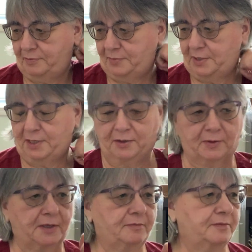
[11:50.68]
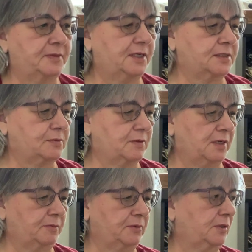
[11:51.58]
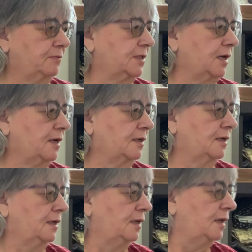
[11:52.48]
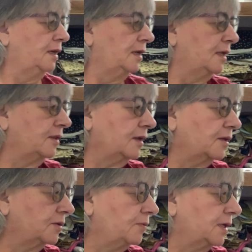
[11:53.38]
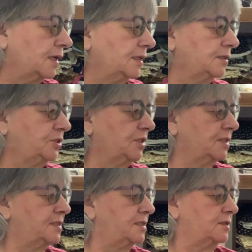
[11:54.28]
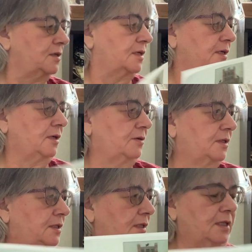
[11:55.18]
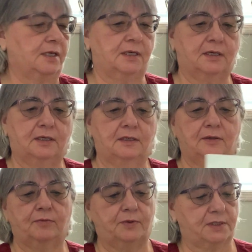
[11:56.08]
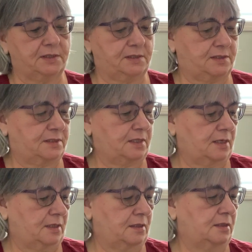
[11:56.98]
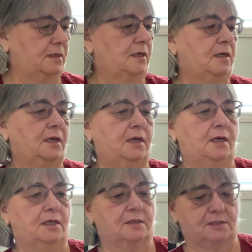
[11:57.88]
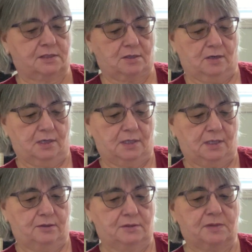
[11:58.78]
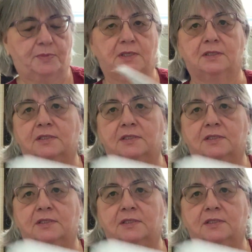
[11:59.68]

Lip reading: but anyway, that's what I'm doing with that. The other one I just started out at the lake was the Scarlet House by